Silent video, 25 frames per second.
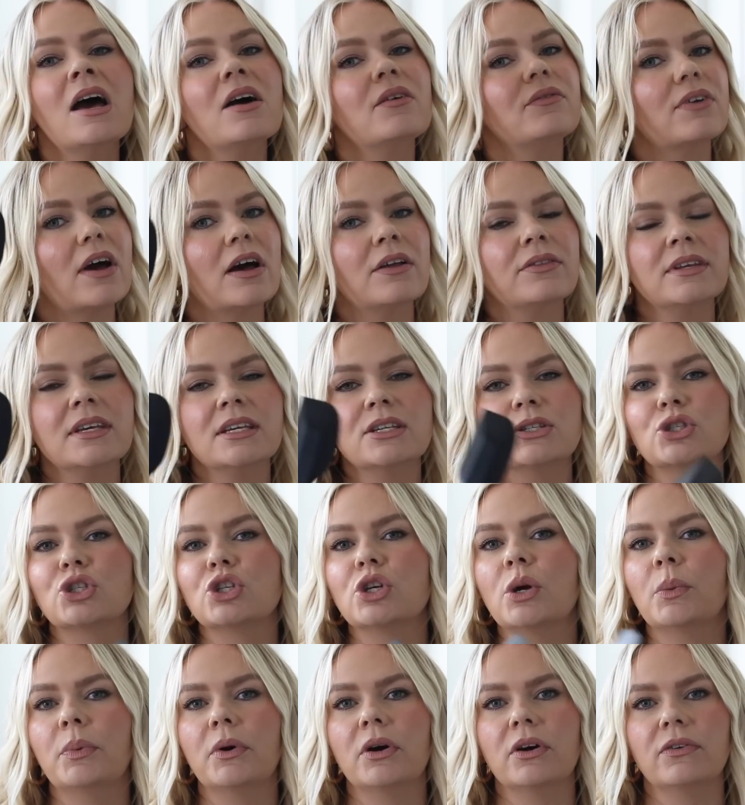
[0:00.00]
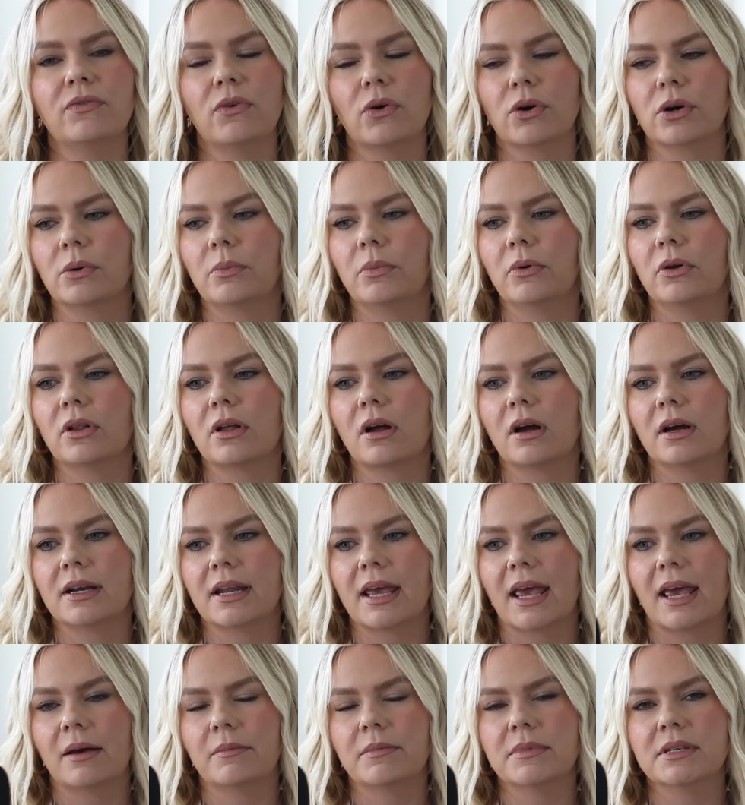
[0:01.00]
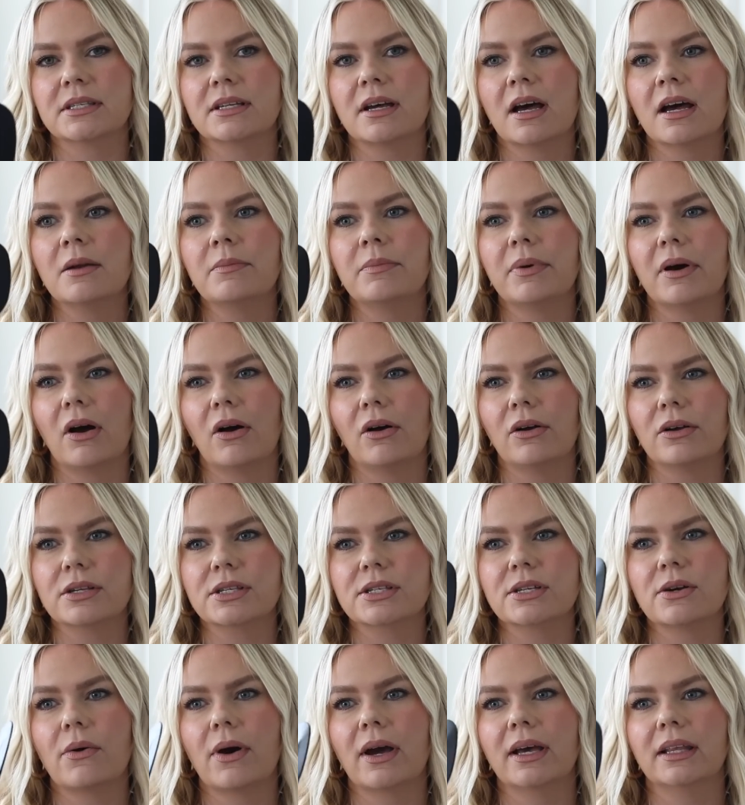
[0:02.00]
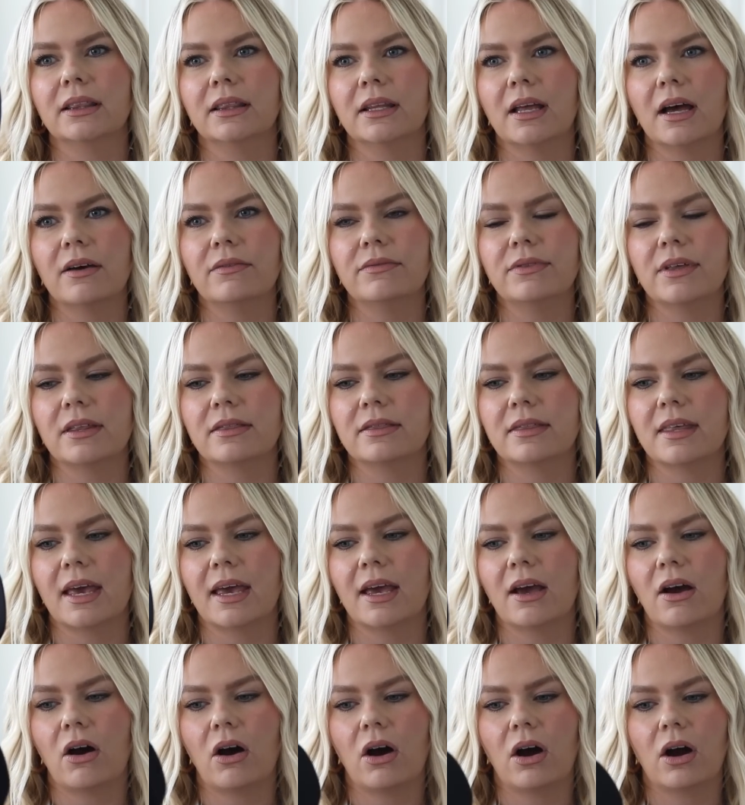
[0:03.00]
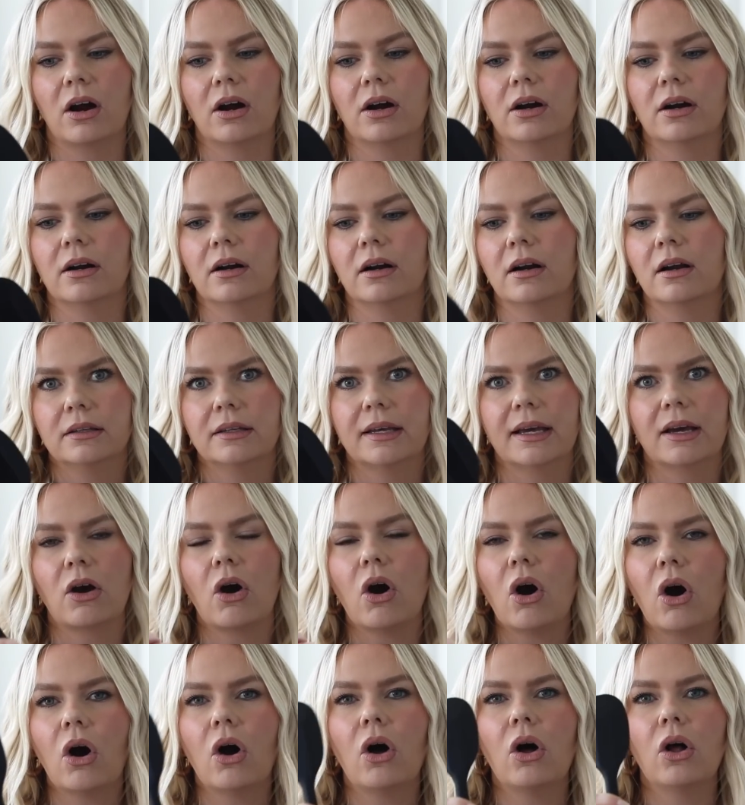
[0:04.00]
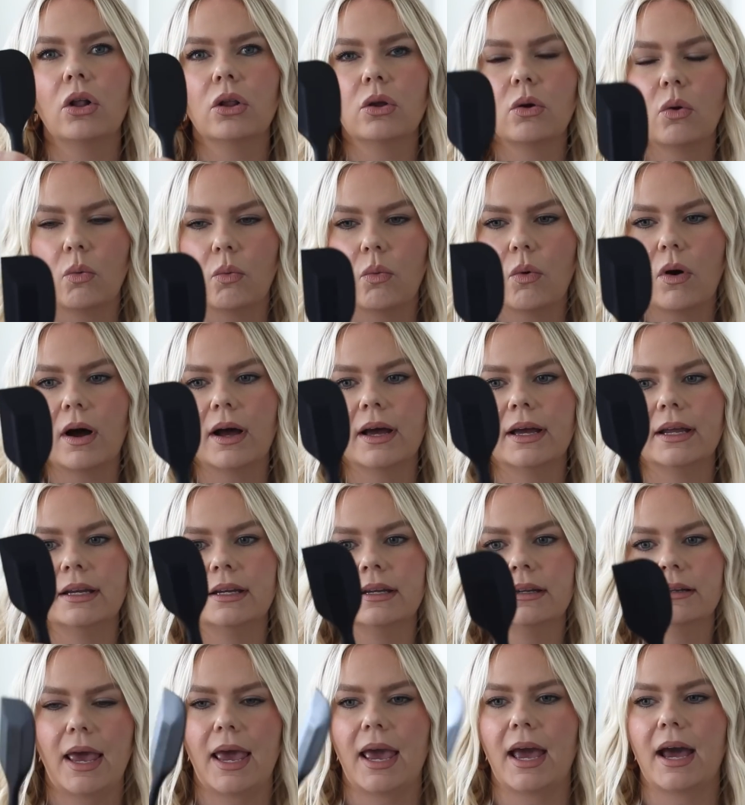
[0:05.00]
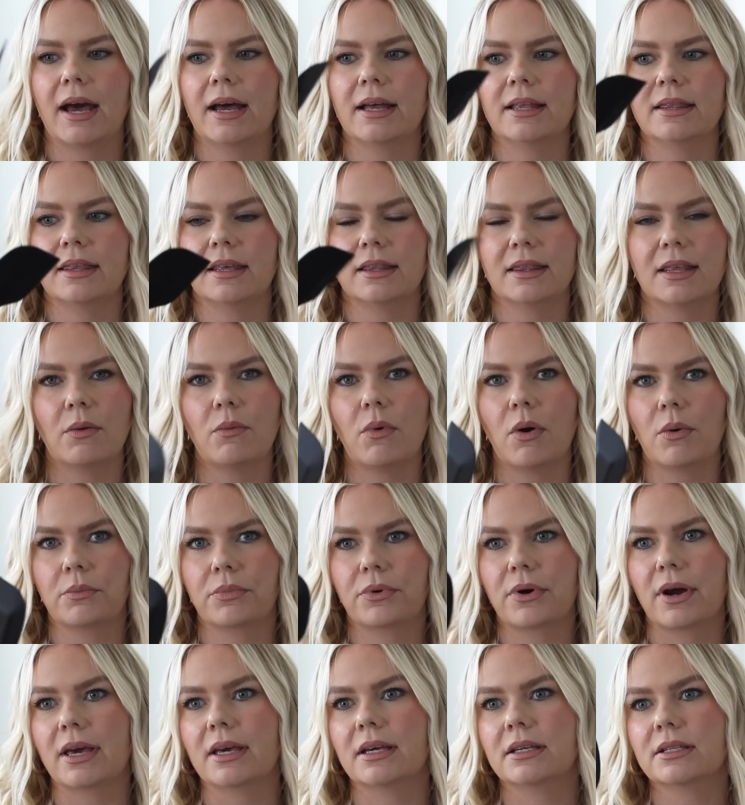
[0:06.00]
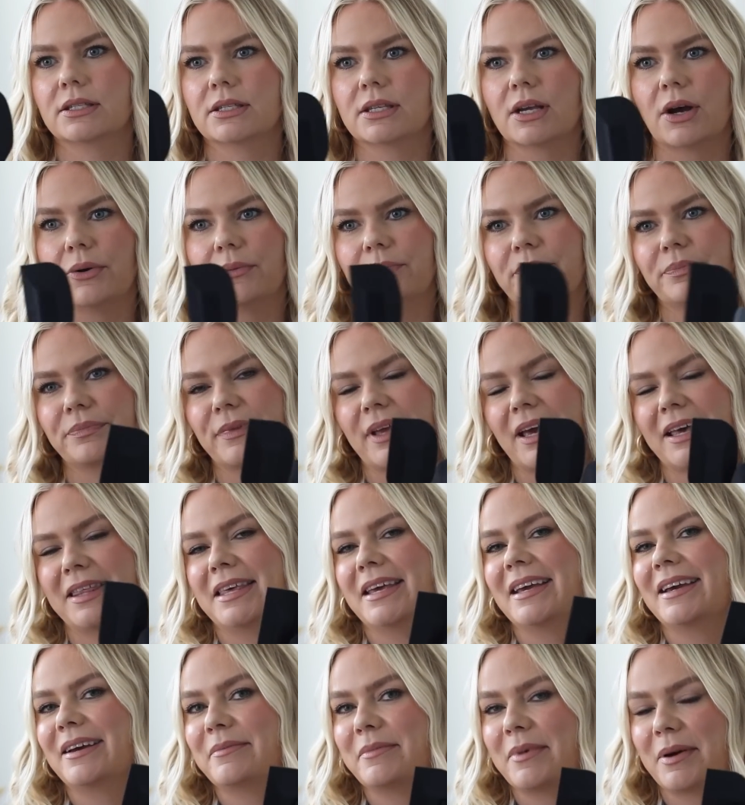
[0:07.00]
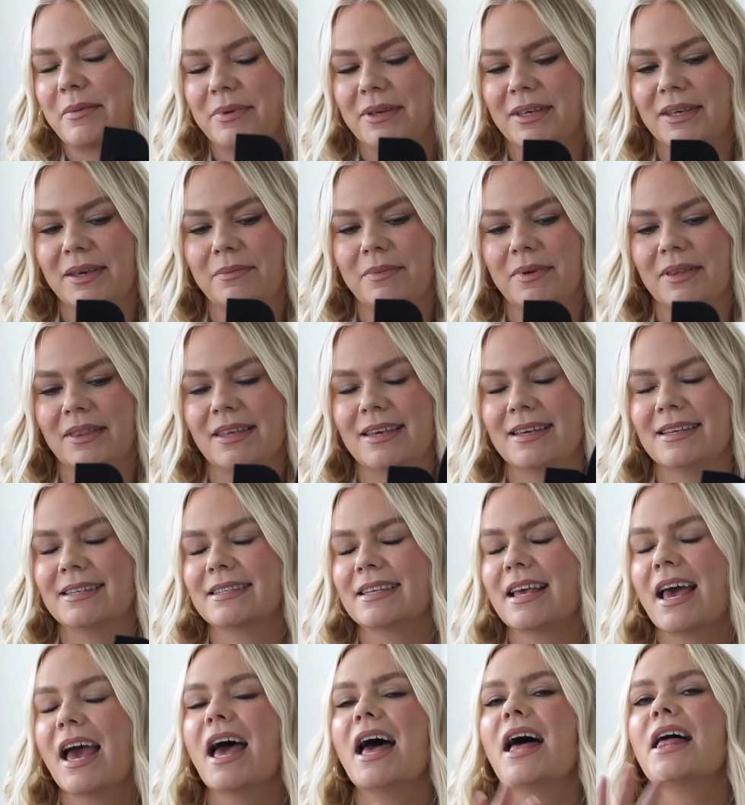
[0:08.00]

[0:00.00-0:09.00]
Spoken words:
Found these super affordable on Amazon, but also I love that they are like all one and that they won't break. So I think I might be keeping these.